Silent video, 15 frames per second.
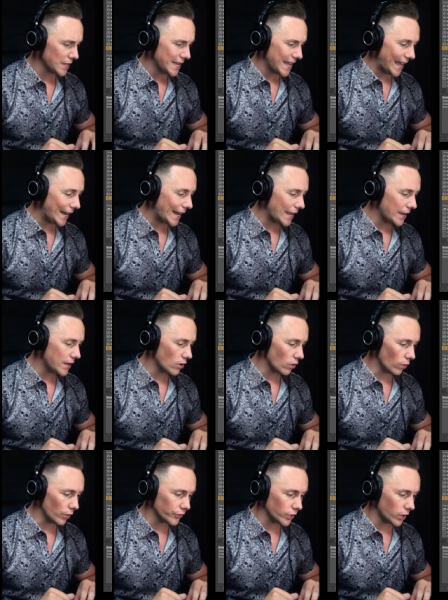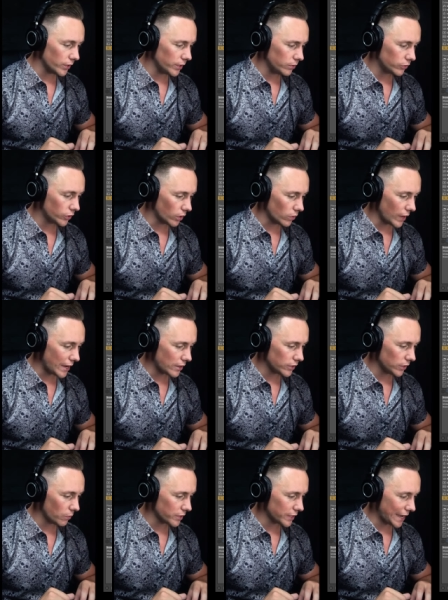And again, here also, you don't
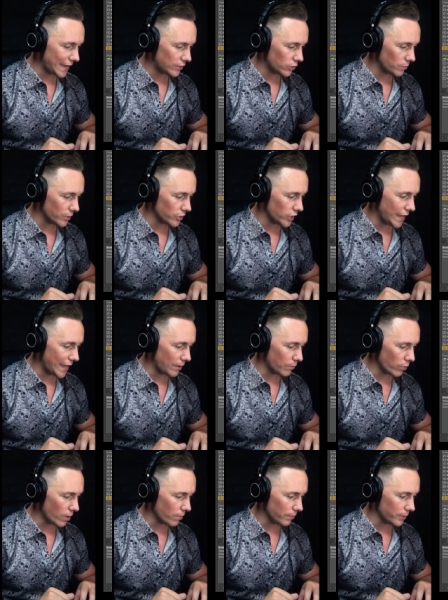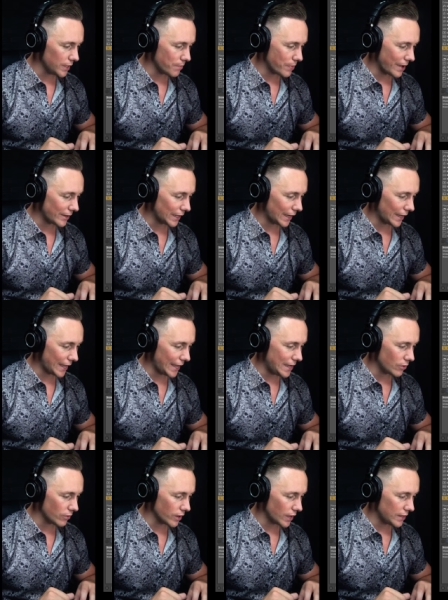actually want to add too much gain. Probably about like
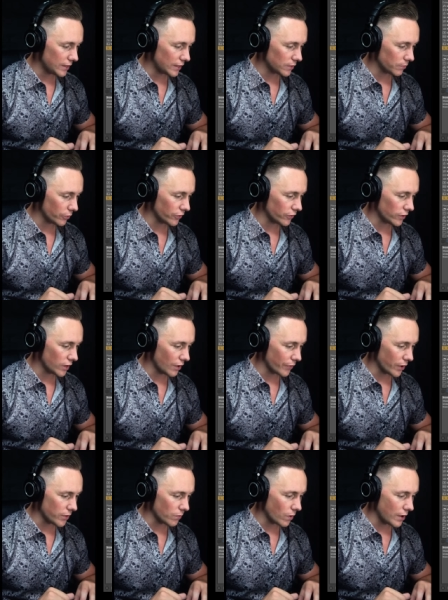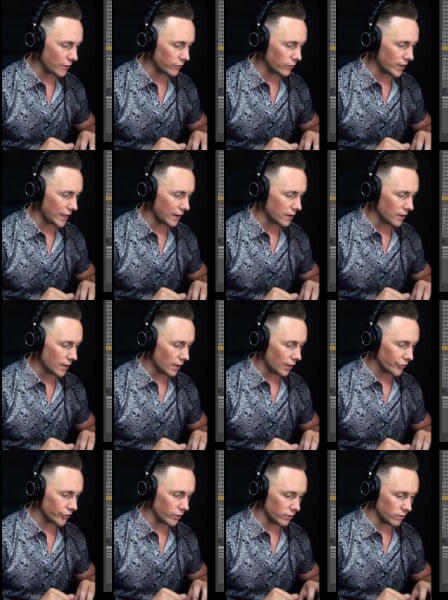8 or 9 decibels is enough. Otherwise you get, I'll
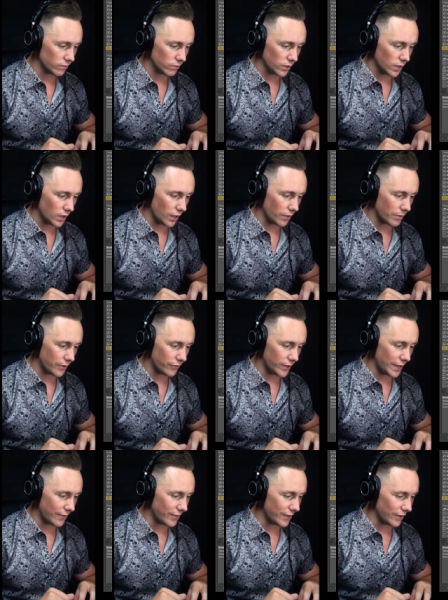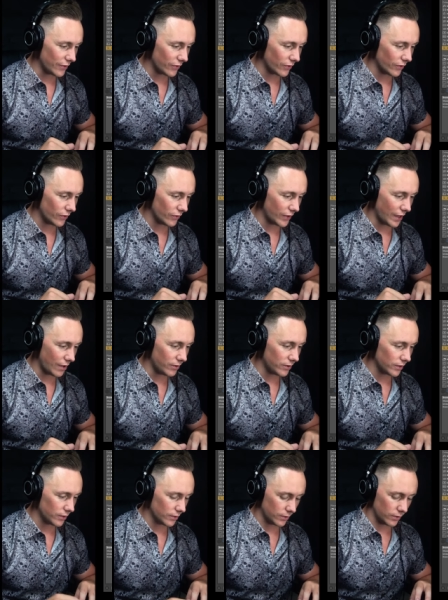show you, otherwise you get this sound.
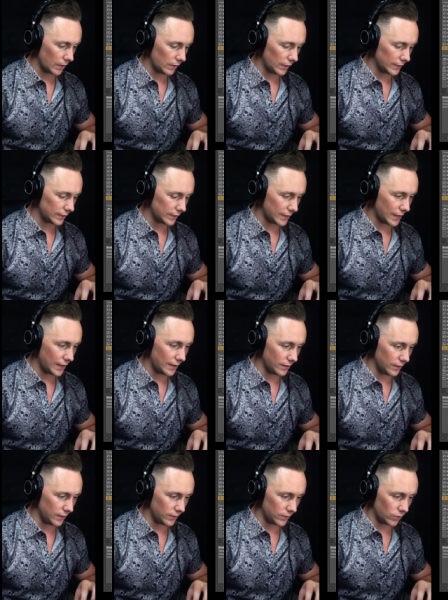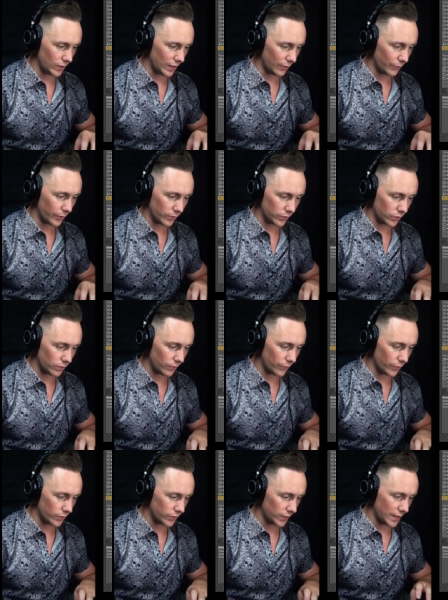Let's assign these two LFOs to it
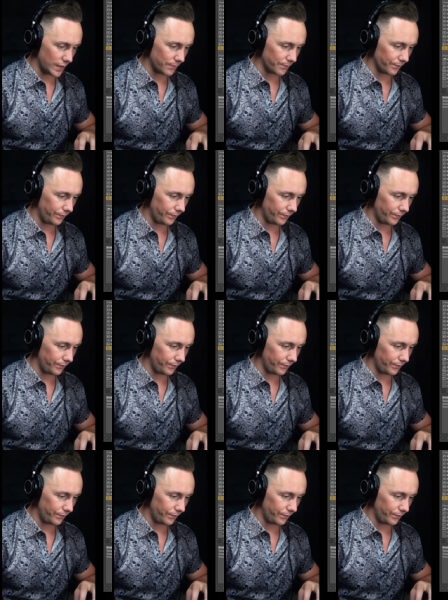first again.